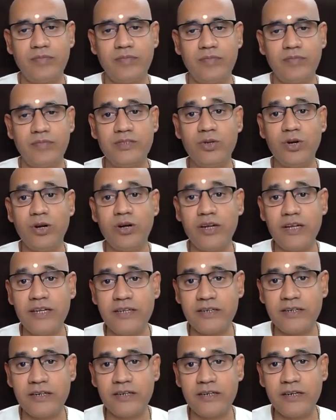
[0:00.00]
It's not
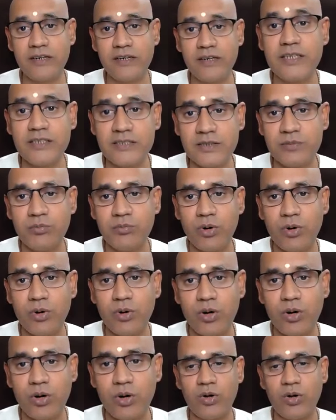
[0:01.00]
literal, it is
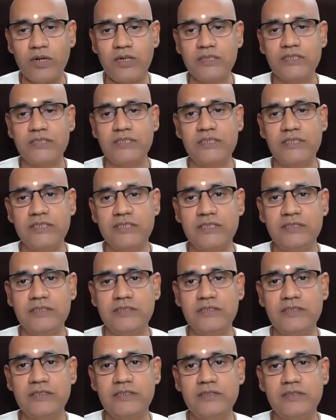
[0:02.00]
symbolic. What is it?
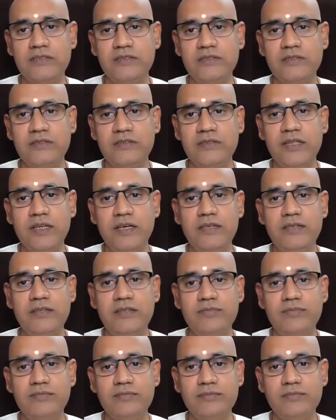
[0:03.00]
The,
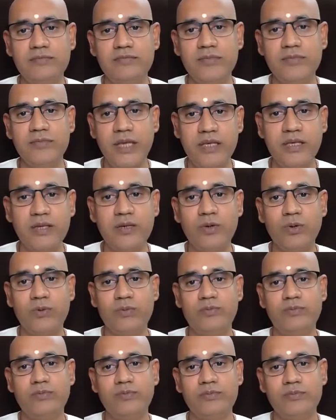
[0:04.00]
the
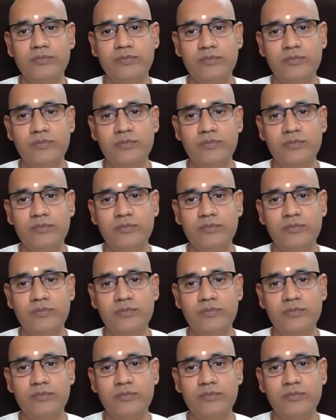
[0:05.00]
ego.